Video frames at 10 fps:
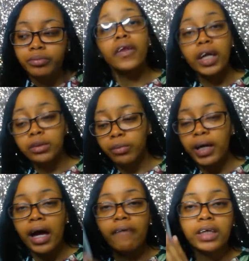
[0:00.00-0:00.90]
The next book we
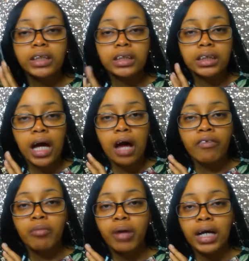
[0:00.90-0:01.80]
have is The
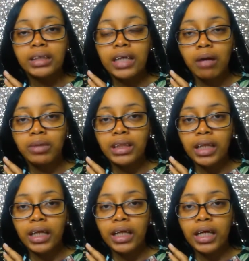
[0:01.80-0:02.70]
Shaft by Scott B.
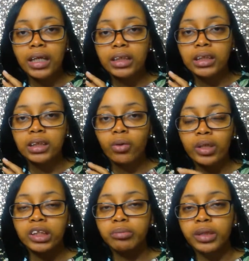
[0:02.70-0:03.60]
Delaney, and this is
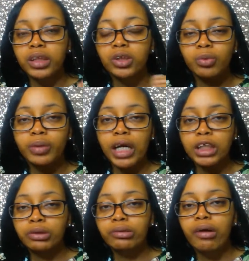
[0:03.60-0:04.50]
going to be
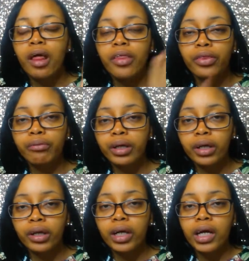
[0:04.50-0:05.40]
supernatural
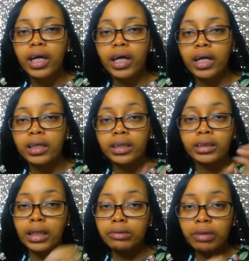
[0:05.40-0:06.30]
thriller, and it
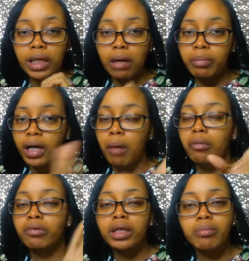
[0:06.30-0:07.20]
sounds really epic. I'm
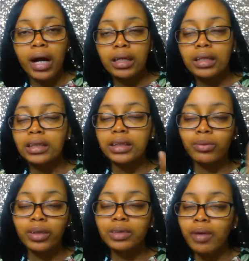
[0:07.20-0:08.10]
gonna read the back of this as
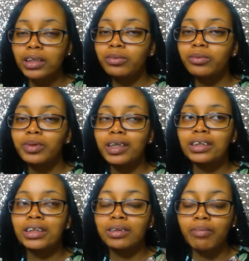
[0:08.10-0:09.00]
quick as possible
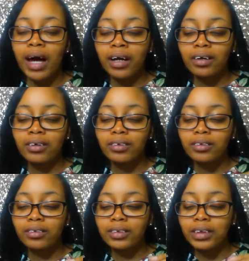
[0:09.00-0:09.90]
because this back
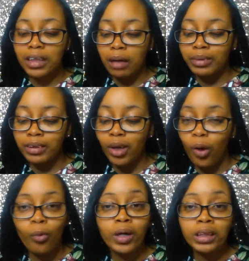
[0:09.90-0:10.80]
synopsis
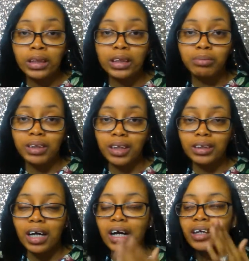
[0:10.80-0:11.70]
always gets me
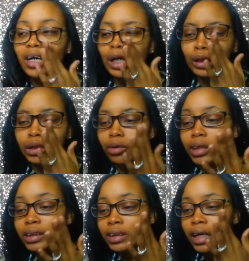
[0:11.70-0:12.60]
tongue-tied. So
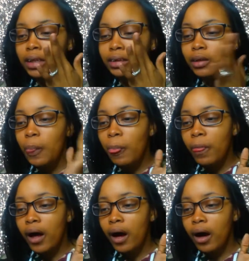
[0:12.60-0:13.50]
it says,
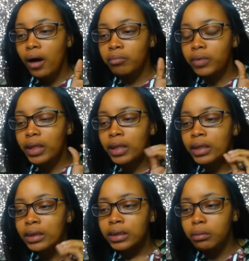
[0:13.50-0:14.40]
Um, it
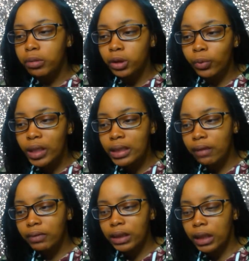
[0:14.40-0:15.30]
is December twenty
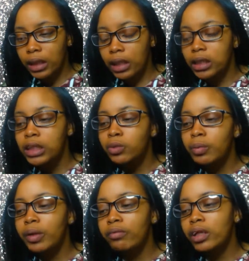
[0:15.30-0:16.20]
seventeen, and a
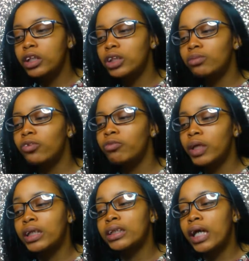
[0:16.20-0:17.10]
sweeping religious
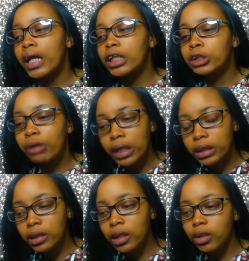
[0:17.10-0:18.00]
movement is gaining
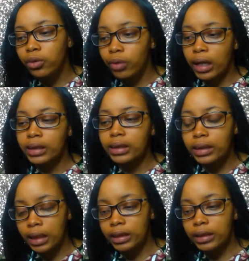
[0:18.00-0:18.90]
traction in the United
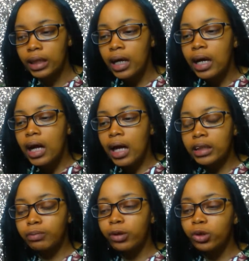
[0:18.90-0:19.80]
States.
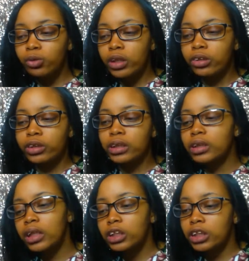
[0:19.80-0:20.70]
As spiritual leaders
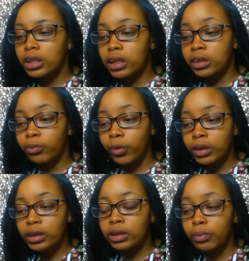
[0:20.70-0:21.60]
diligently
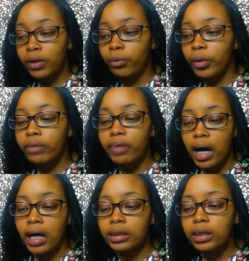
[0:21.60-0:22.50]
work to spread the word of
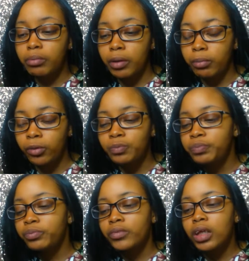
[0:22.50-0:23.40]
God to the people,
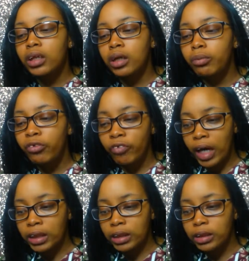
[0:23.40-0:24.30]
liberal
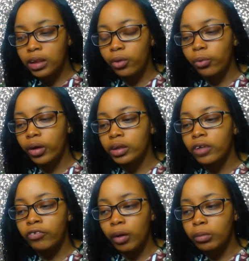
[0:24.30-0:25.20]
factions in the world
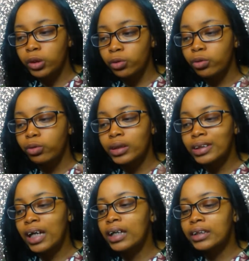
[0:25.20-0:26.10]
of pharmaceutical and
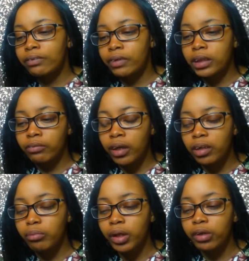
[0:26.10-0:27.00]
scientific
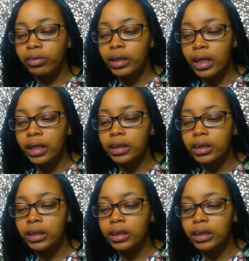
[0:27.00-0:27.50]
development create